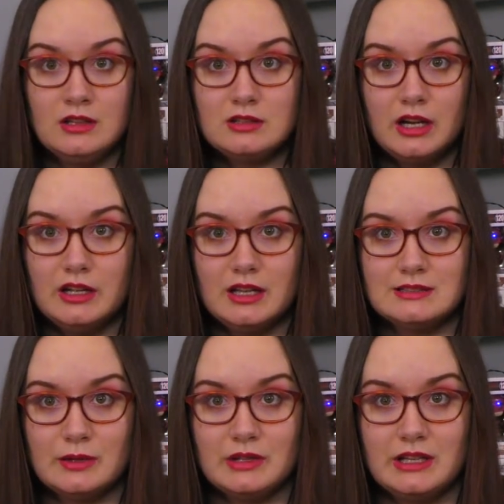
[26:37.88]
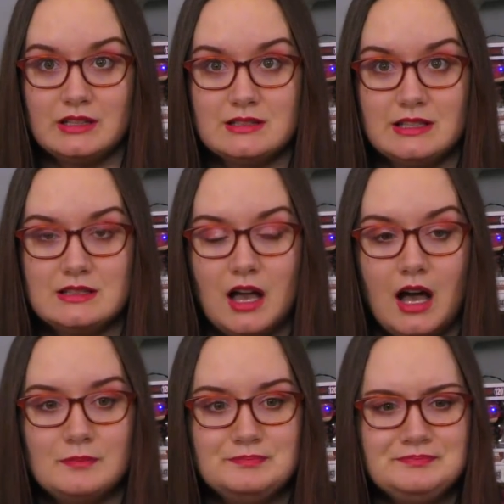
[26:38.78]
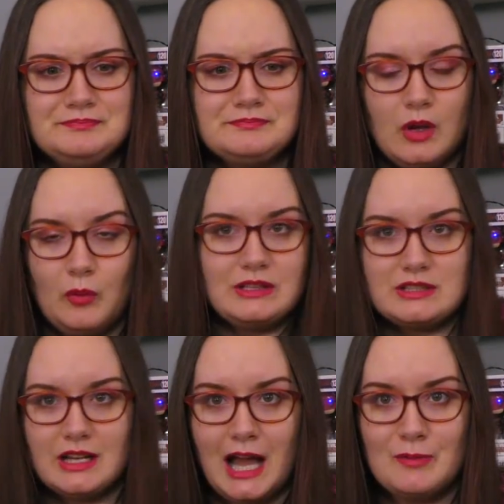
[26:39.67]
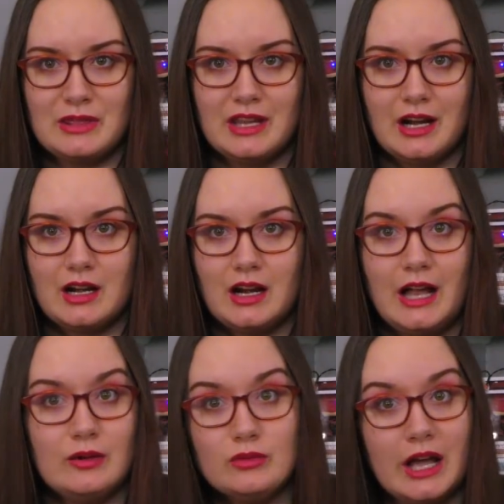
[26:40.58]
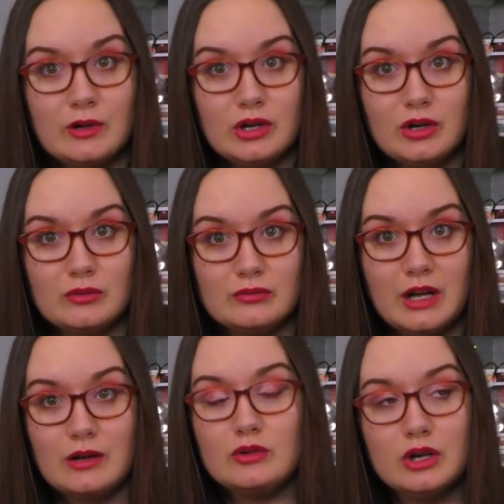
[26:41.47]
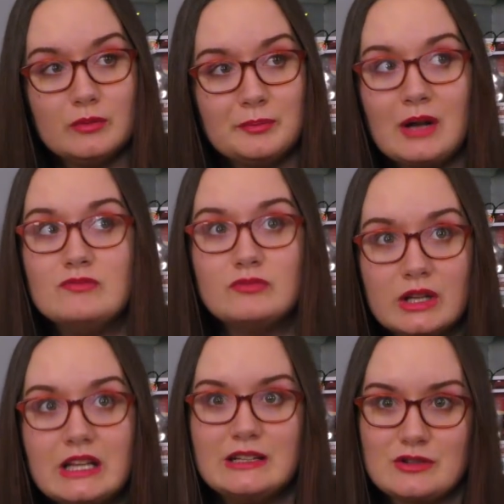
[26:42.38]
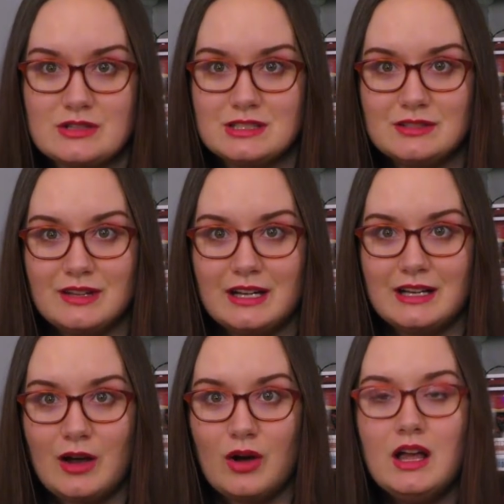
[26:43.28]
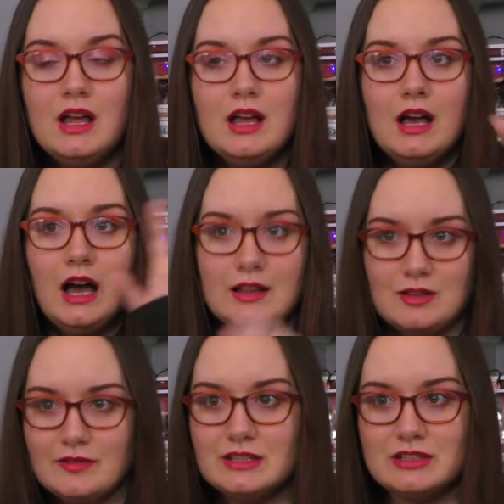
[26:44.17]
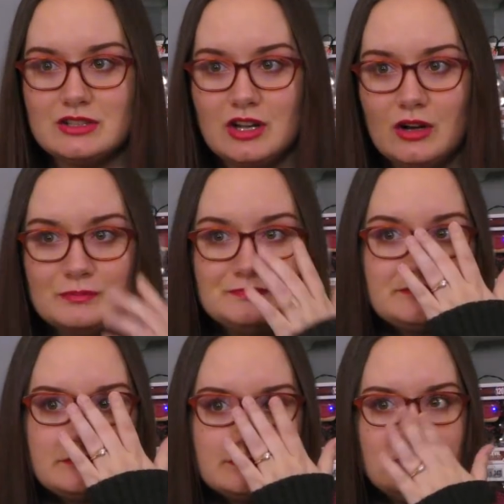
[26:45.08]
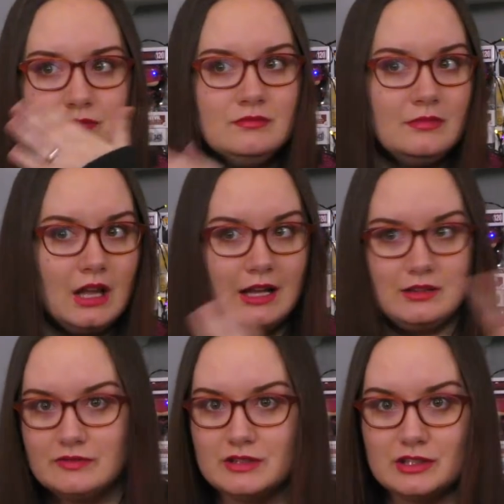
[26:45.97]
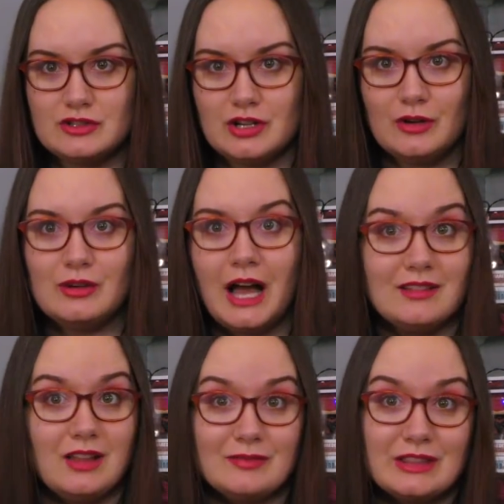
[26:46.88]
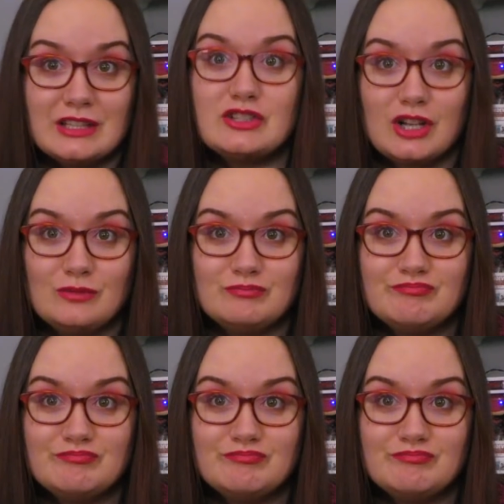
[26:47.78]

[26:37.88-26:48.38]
Sorry, you guys, I really had to sneeze. Um, what's gonna happen there? I don't I don't know. I don't know. But I'm really interested to find out. I love this show. I love this show. I love this show.